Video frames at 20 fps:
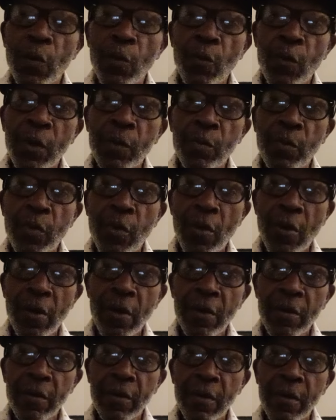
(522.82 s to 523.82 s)
One
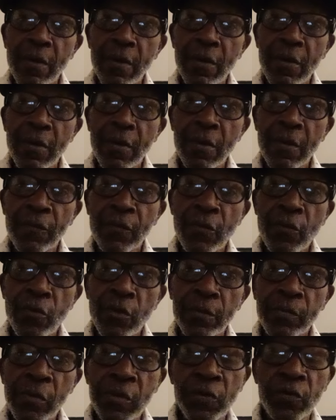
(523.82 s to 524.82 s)
part of
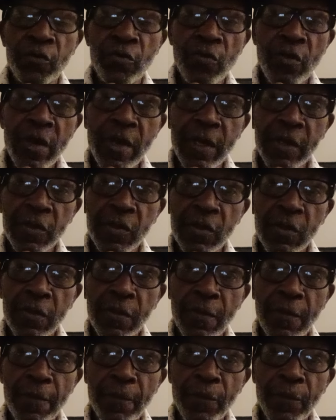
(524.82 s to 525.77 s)
Crip's dress,